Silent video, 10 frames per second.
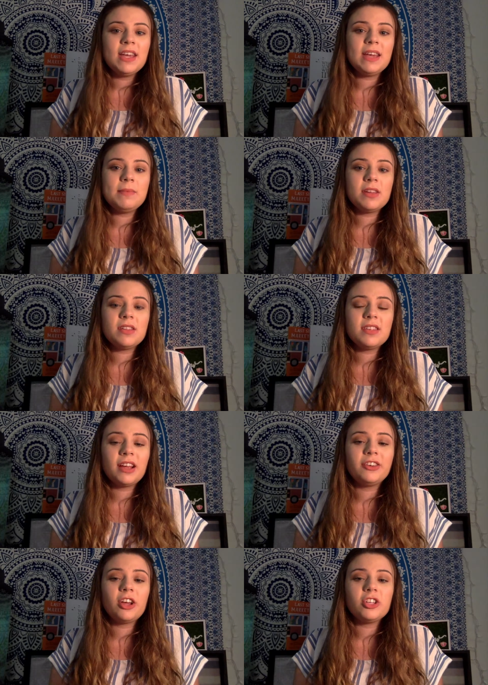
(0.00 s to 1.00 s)
it makes the
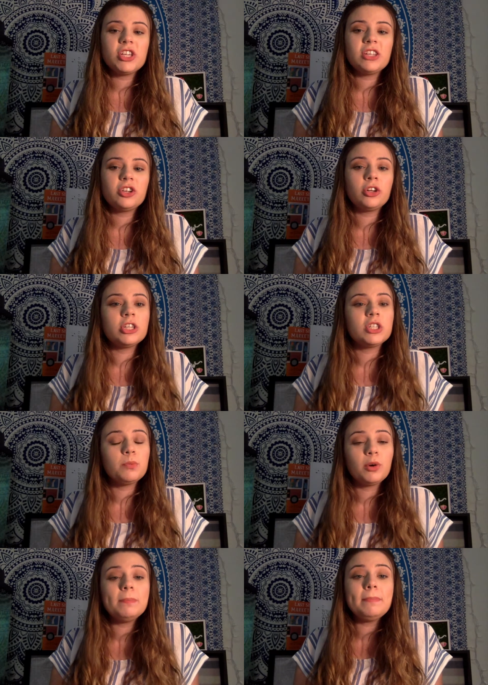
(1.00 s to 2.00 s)
technology integration
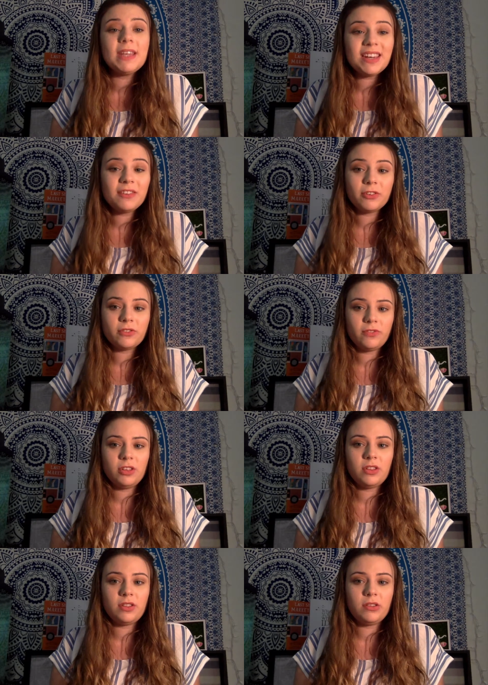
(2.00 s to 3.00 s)
more meaningful to
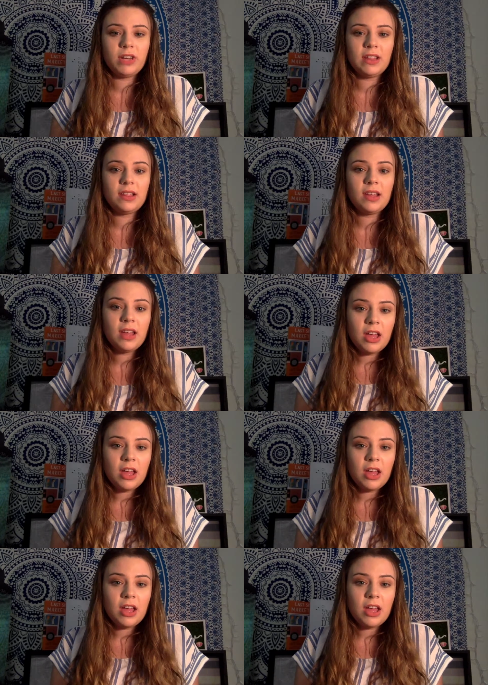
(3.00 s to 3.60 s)
the students.